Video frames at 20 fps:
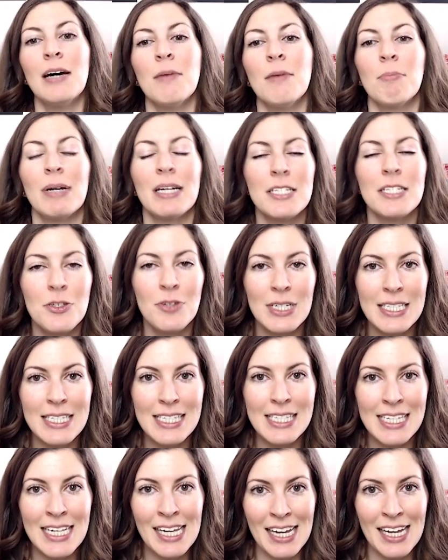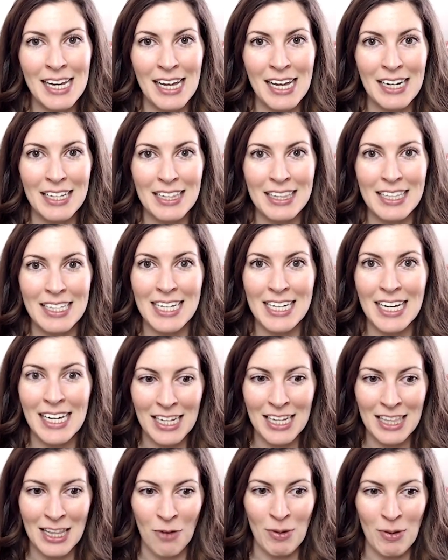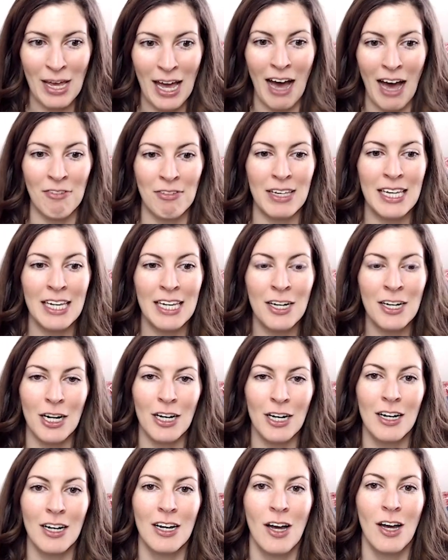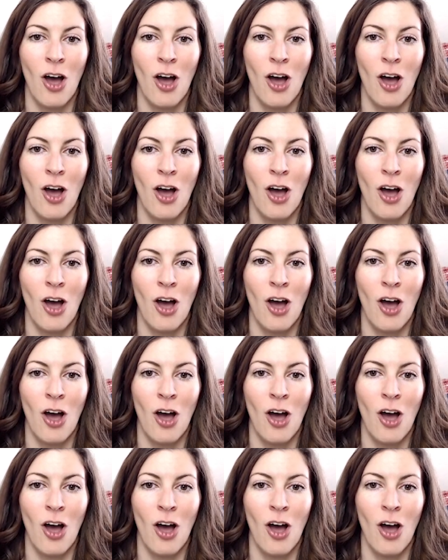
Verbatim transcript: But as you can see in the data that we have here